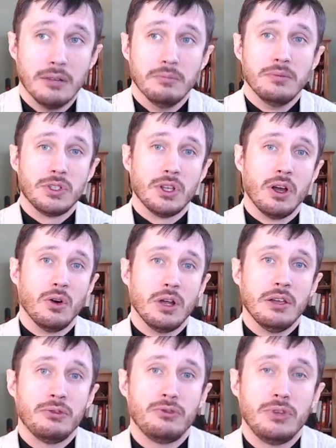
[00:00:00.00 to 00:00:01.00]
So
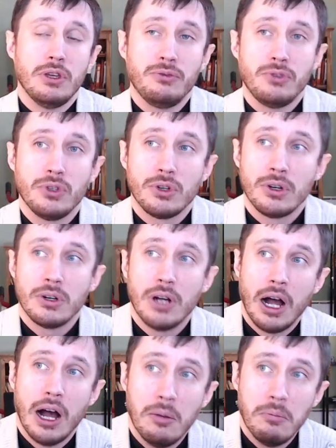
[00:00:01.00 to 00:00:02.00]
if you're
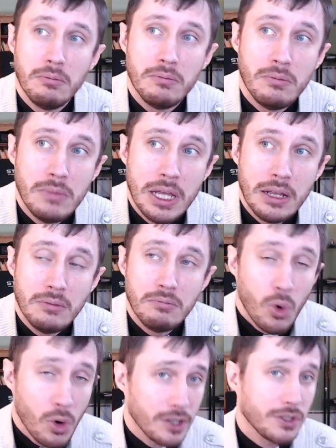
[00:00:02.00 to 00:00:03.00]
in
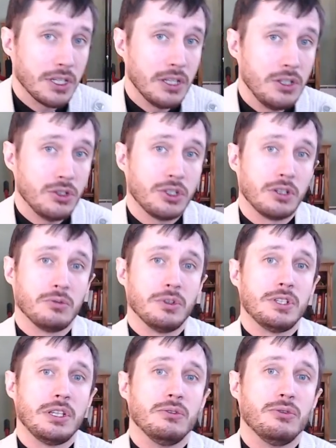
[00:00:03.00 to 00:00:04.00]
mortal sin, you shouldn't
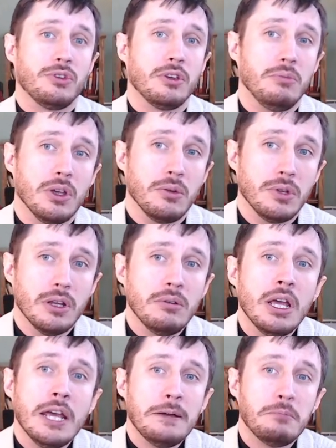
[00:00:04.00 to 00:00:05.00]
receive communion.
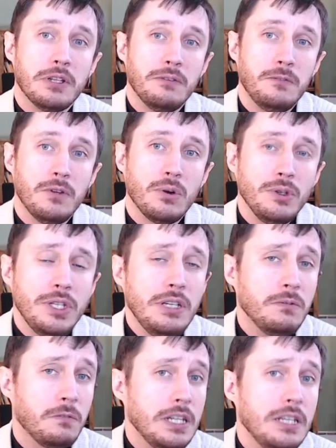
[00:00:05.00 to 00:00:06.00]
But if you're only in
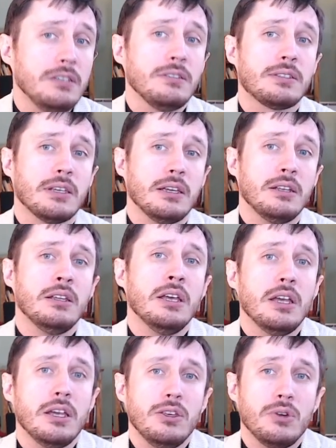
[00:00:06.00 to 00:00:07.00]
venial sin,
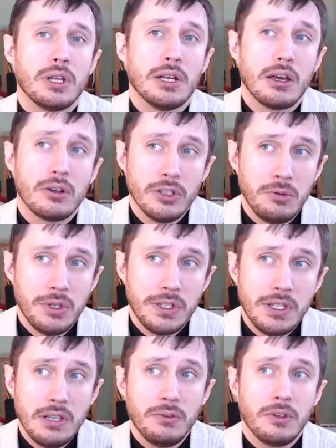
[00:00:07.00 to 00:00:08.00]
you can not only
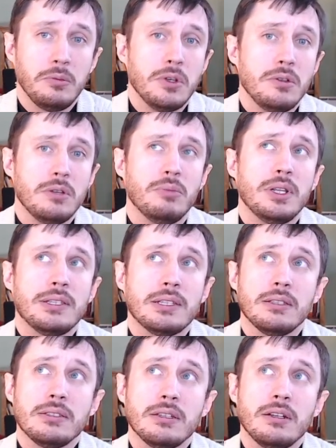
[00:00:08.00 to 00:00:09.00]
receive communion, but it's
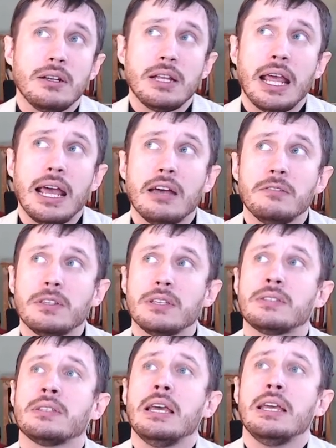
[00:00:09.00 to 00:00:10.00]
considered to have
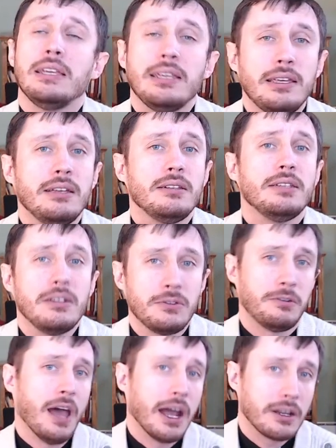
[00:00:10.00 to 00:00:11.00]
this healing
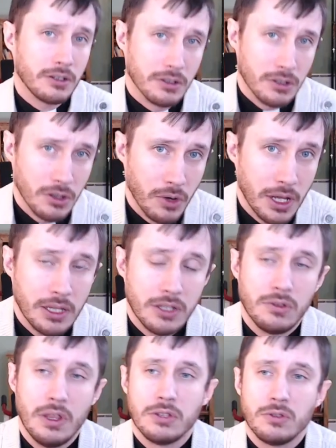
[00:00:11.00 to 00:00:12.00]
factor to it,
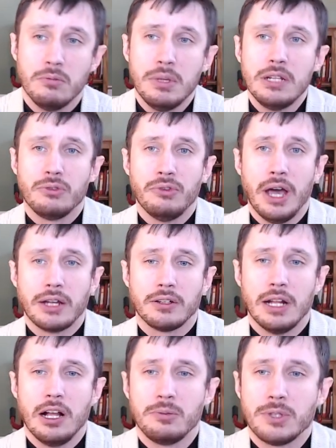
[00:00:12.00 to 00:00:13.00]
this remedial factor.
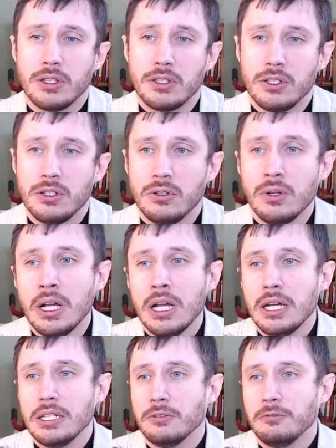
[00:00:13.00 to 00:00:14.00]
It helps us to
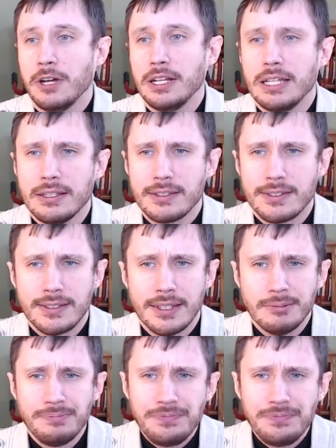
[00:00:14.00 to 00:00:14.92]
fight against sin.